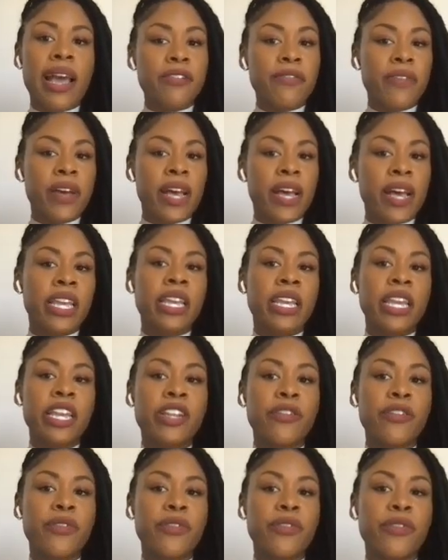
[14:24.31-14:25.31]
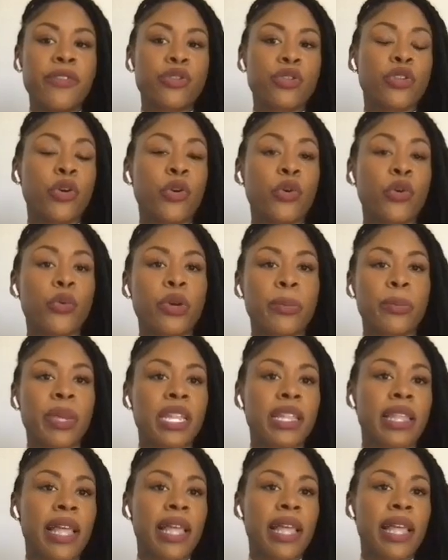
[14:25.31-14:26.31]
identifying individuals
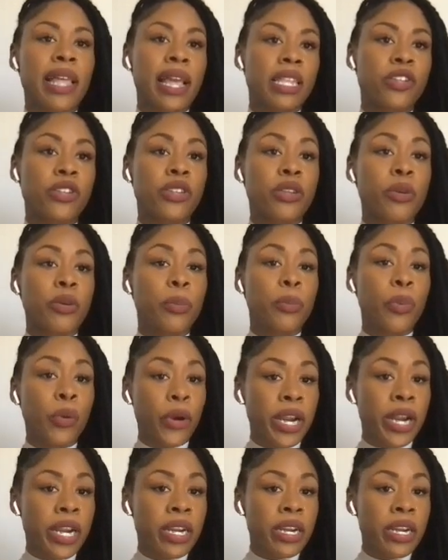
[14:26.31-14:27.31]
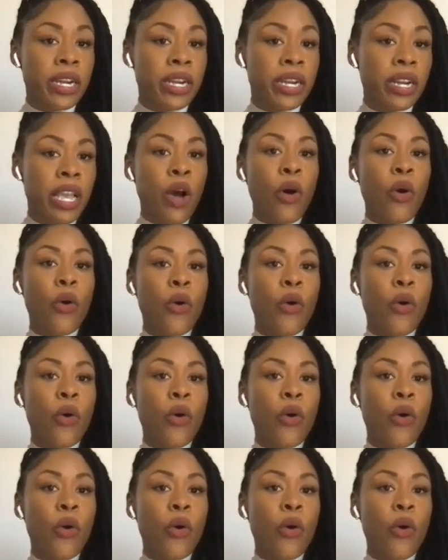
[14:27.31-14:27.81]
who would be likely to support